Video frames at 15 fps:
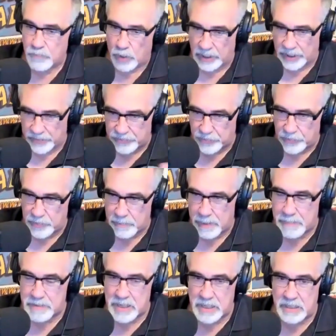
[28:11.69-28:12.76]
for our listeners that
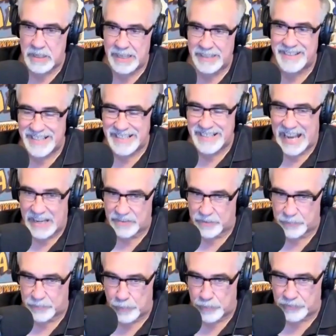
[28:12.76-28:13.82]
maybe didn't
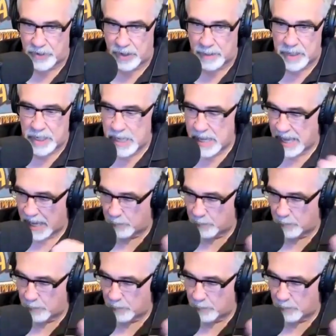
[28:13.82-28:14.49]
catch the first segment?